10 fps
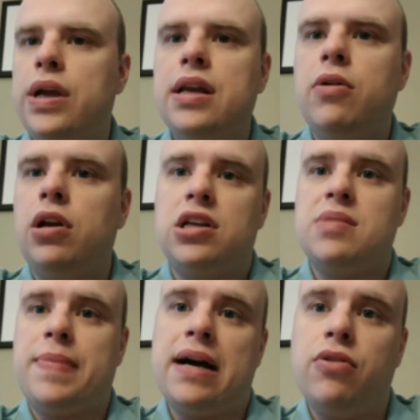We know a
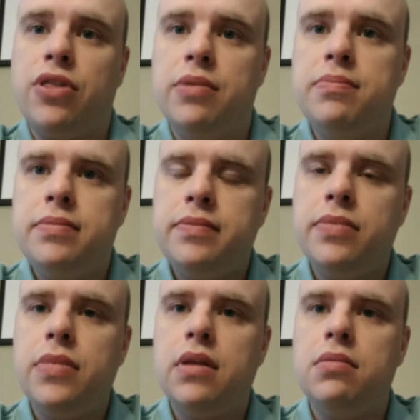lot about them,
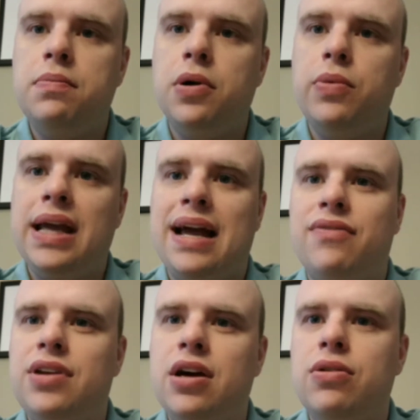but we
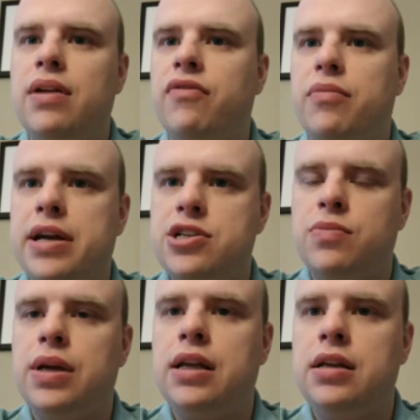have no
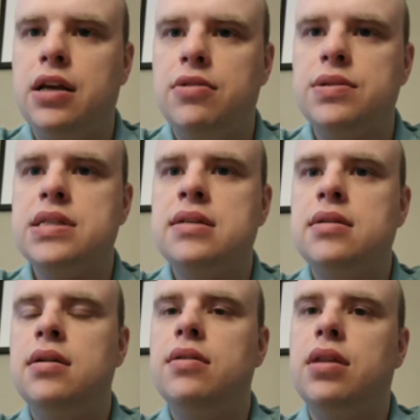information we can
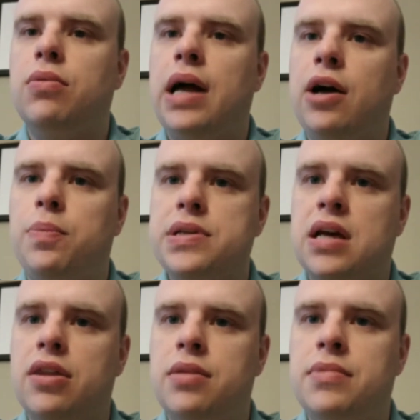use that will help
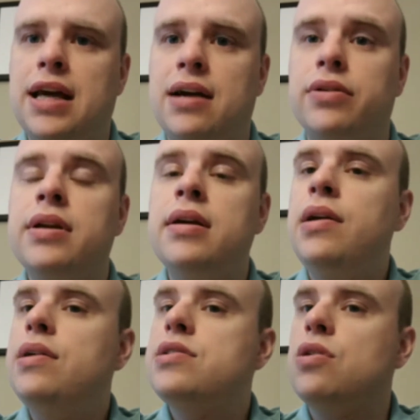us hunt them down.
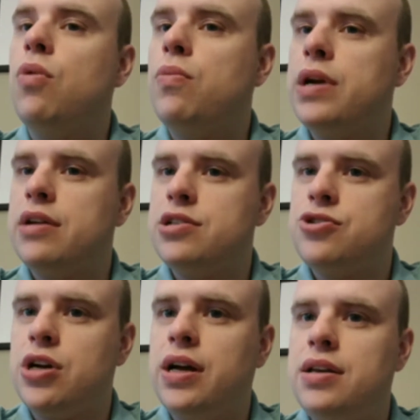So what we're going
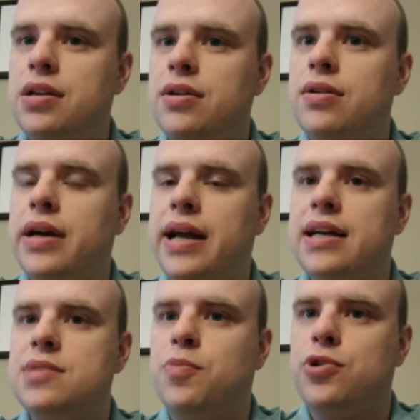to try and do
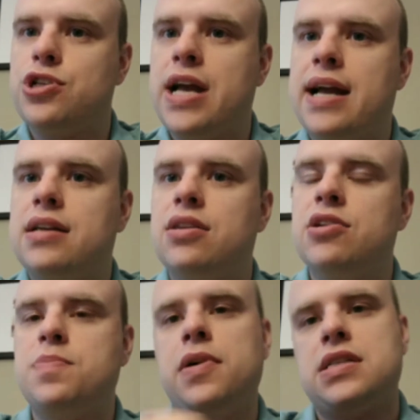is project
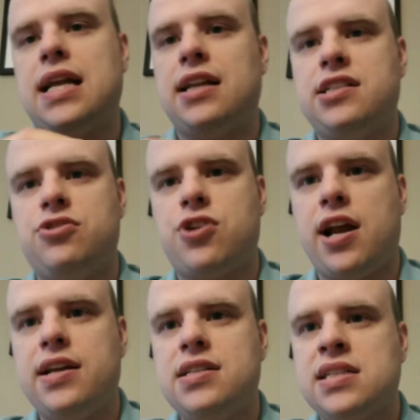those personality
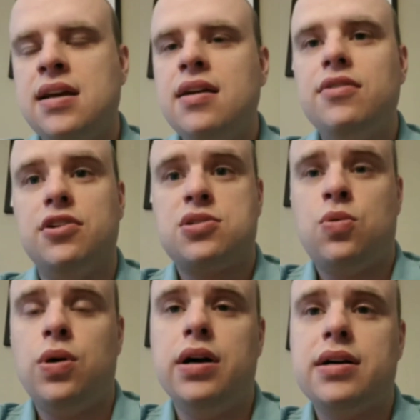traits, those
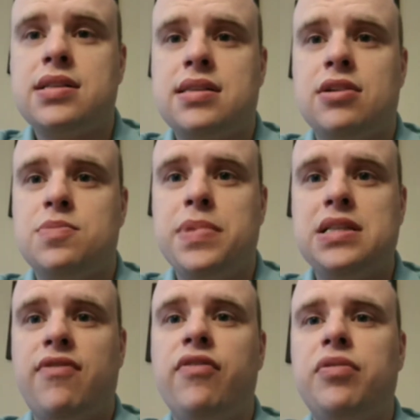quirks, those
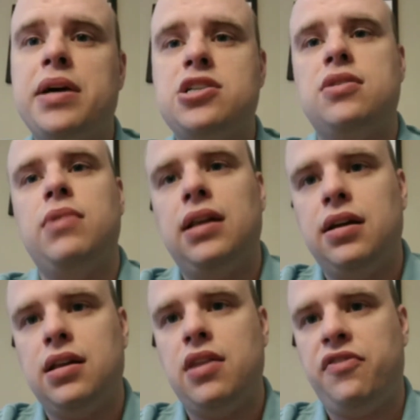bits of information that we
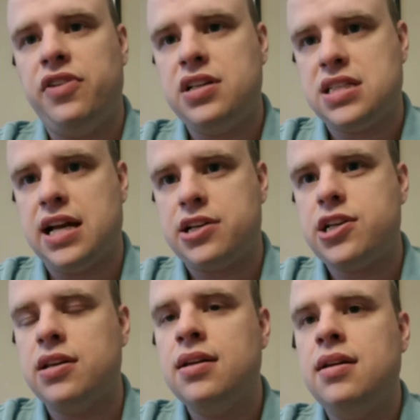learned in the first
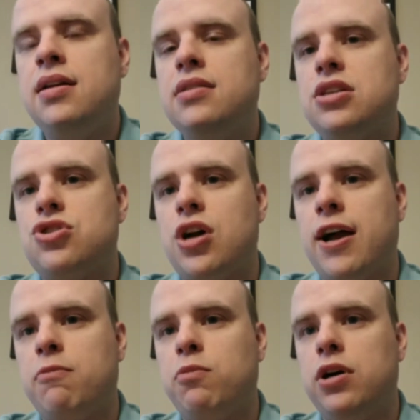section to
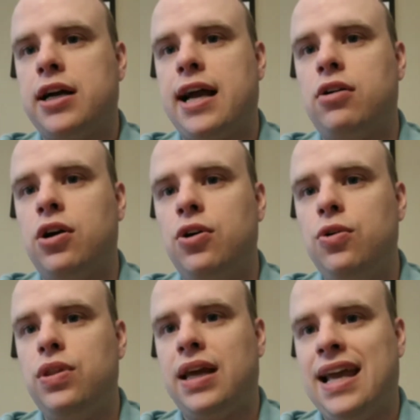try and work out
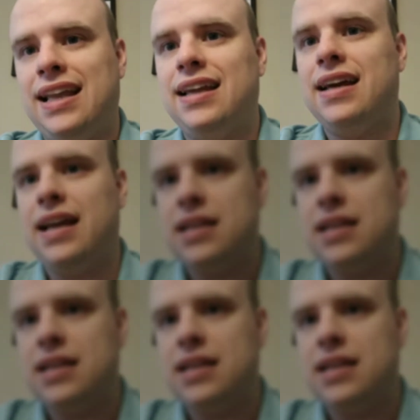who the killer